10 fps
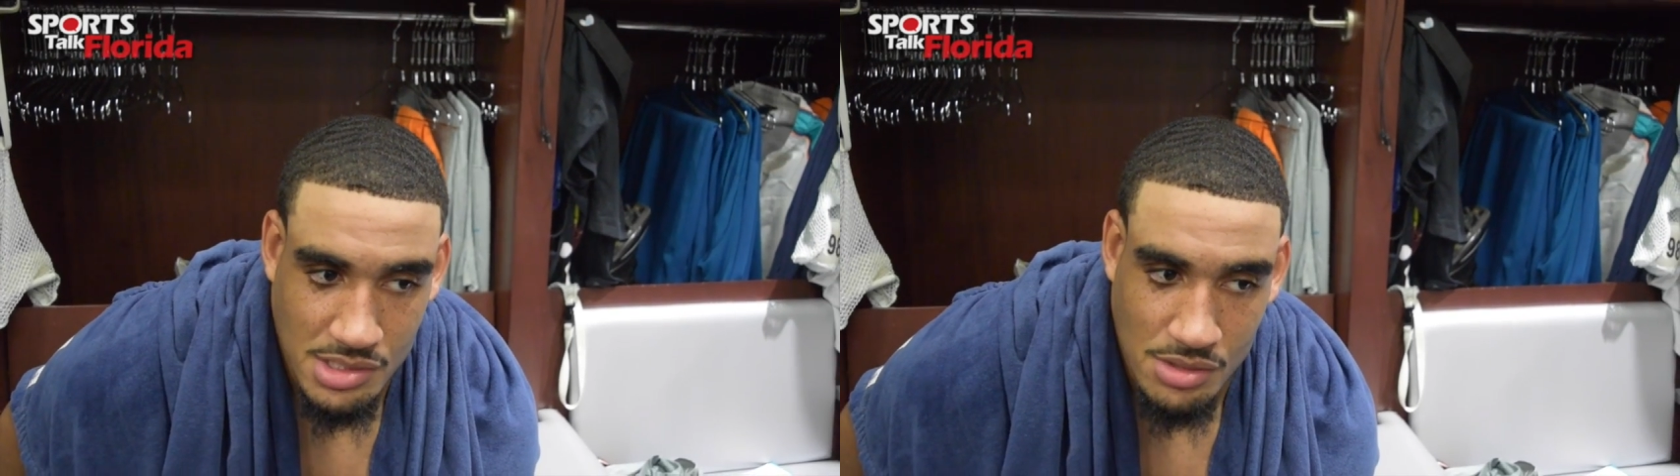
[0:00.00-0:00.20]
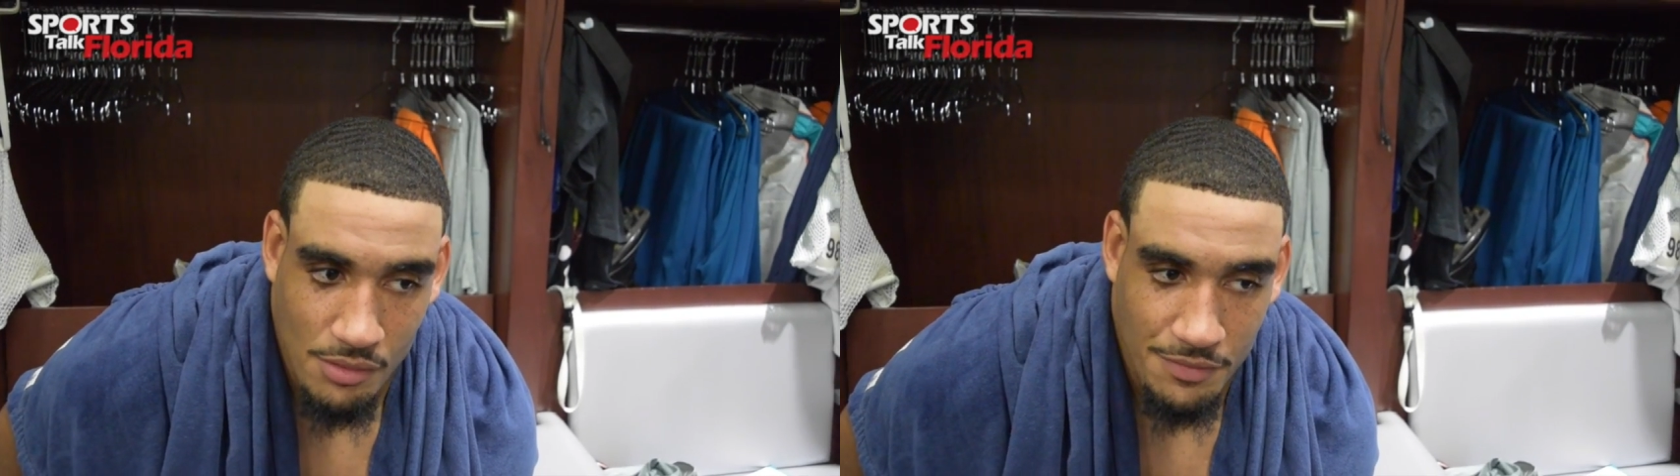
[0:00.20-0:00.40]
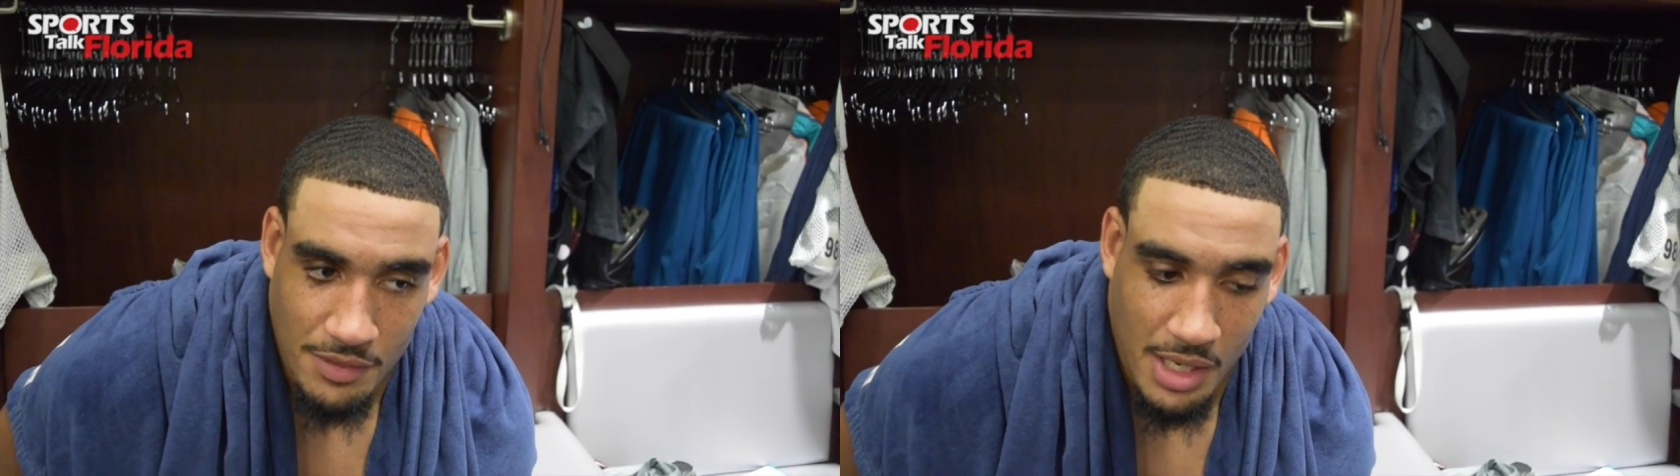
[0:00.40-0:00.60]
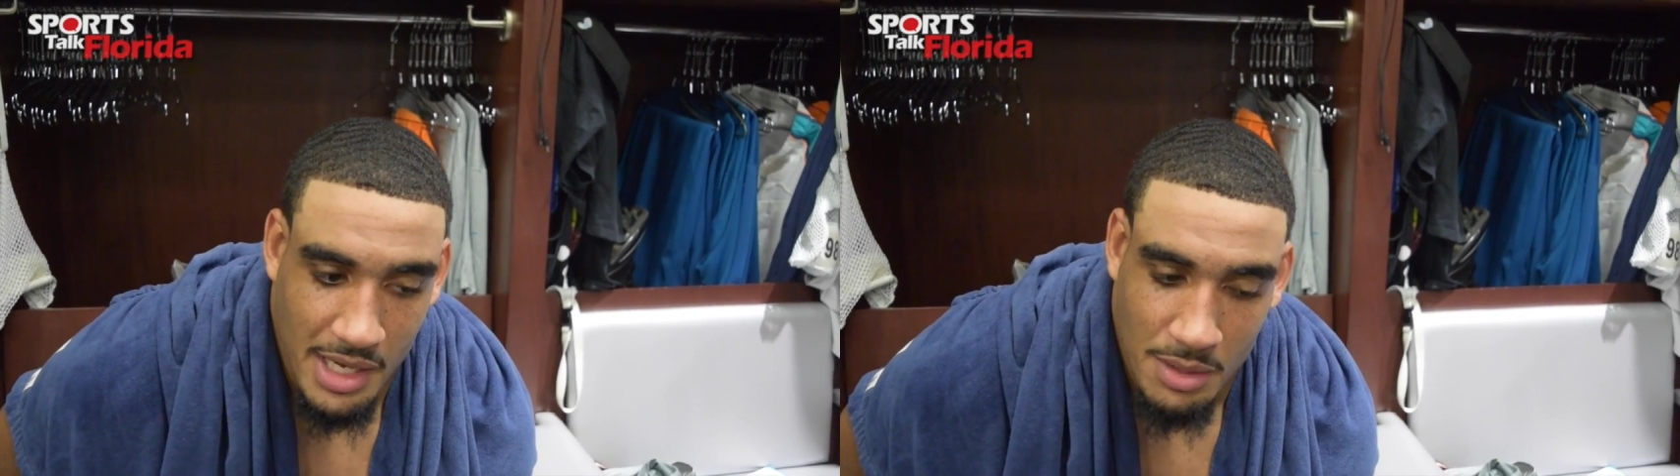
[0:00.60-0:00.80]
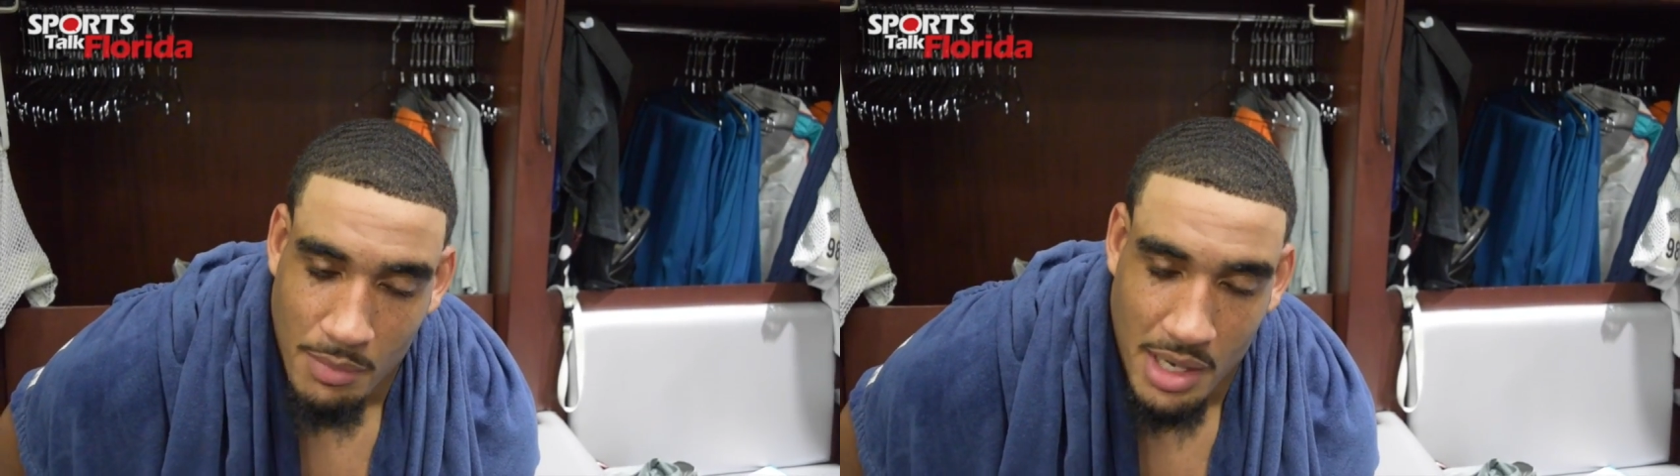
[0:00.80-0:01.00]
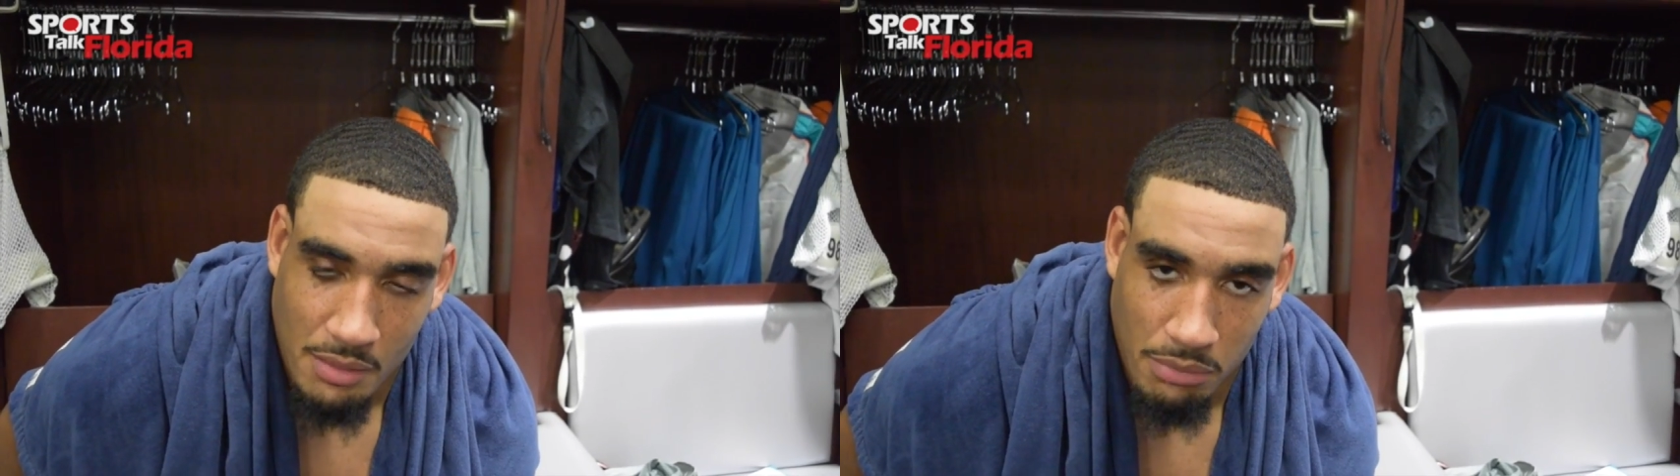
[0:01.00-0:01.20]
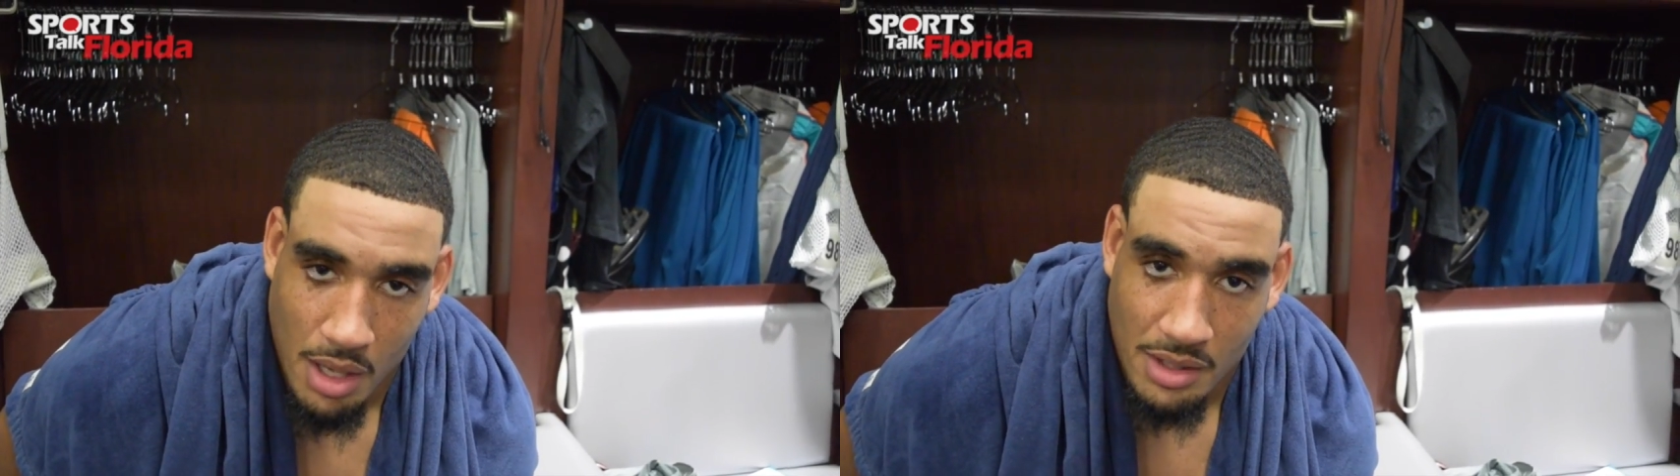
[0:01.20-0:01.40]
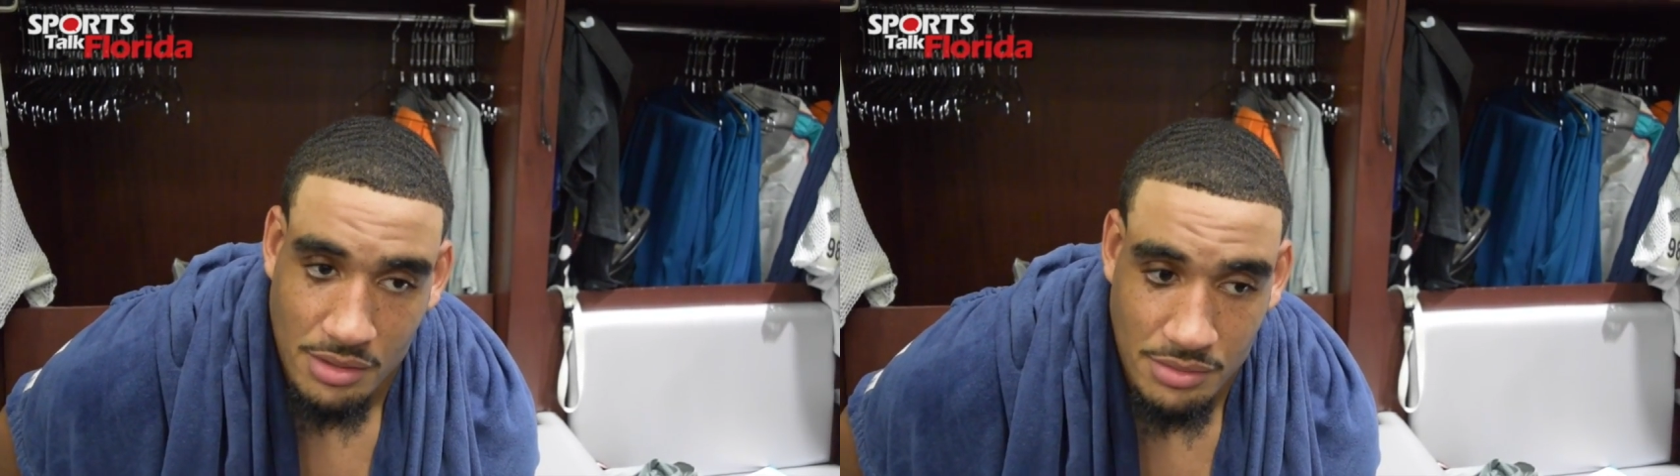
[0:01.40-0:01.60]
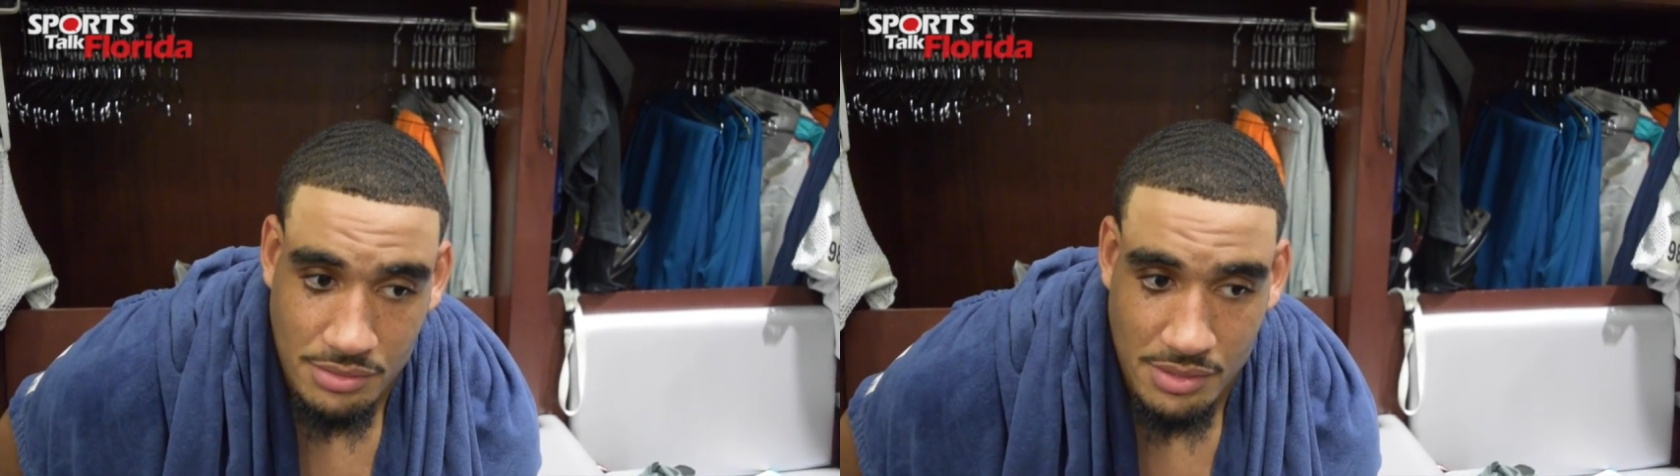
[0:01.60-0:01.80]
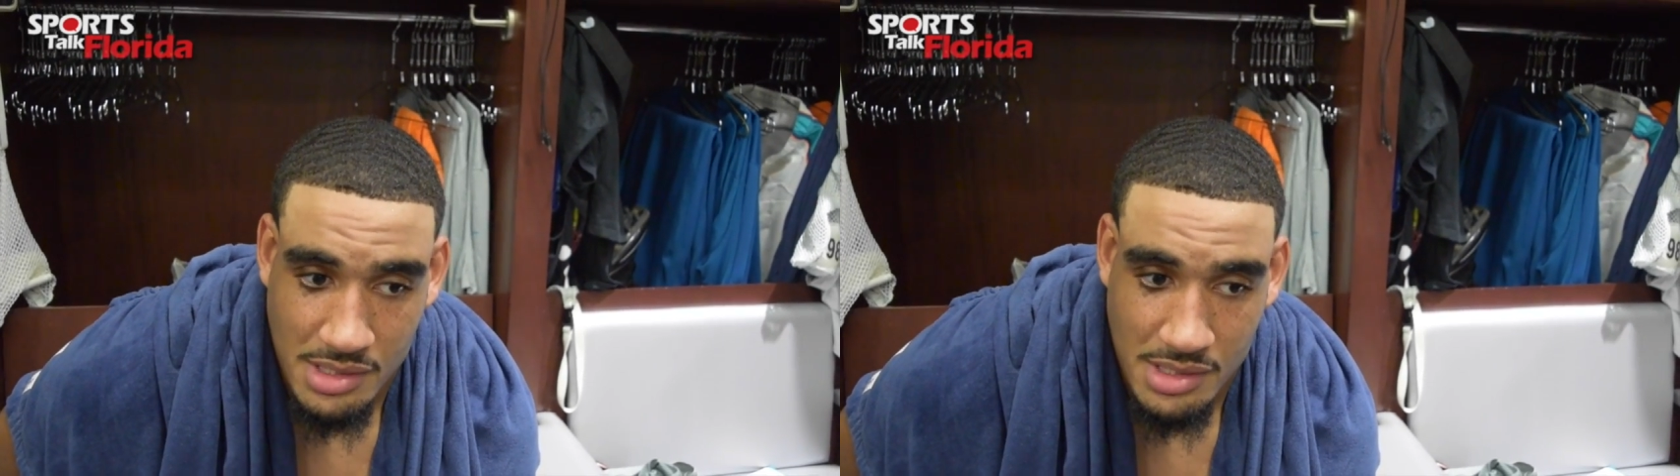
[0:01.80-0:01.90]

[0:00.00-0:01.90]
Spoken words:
just don't feel like anybody can block you.